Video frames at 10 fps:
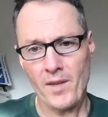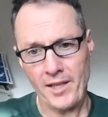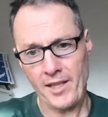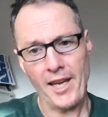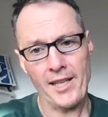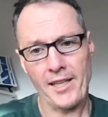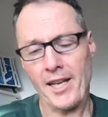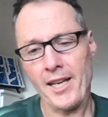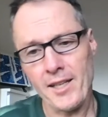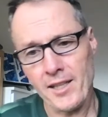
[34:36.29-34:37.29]
and again, like
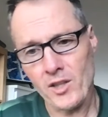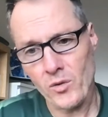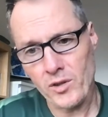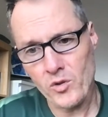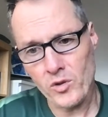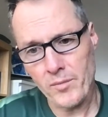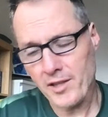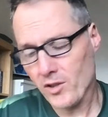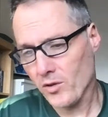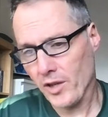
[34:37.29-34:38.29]
I, you know, when you were my
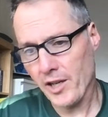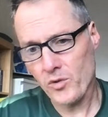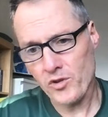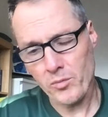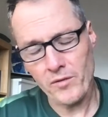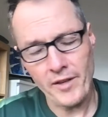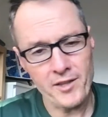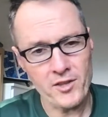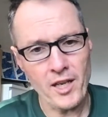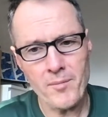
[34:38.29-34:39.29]
graduate
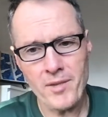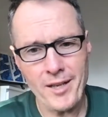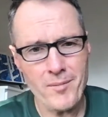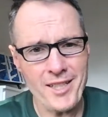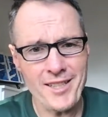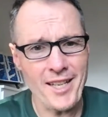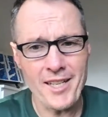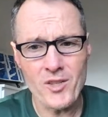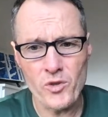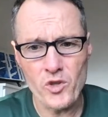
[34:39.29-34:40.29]
supervisor, how, how many
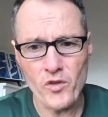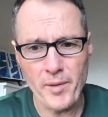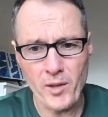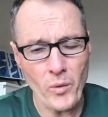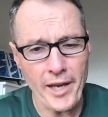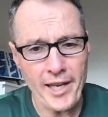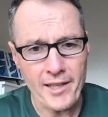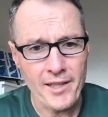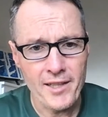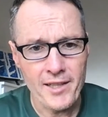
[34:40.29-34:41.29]
days would you have been away
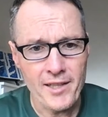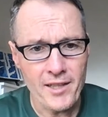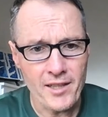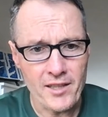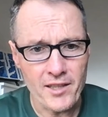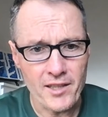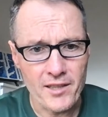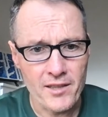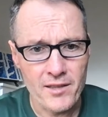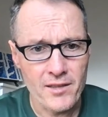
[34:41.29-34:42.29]
a year?
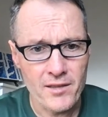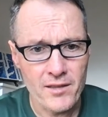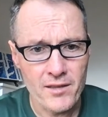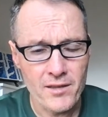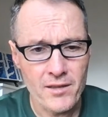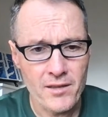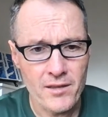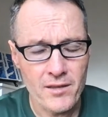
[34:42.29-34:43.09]
Oh